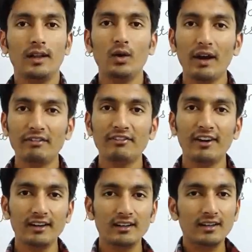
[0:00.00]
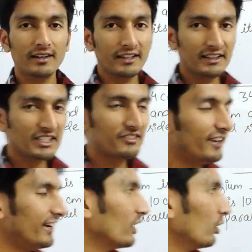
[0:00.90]
Hello everyone, in
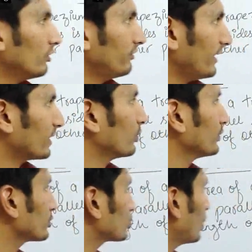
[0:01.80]
this video we are going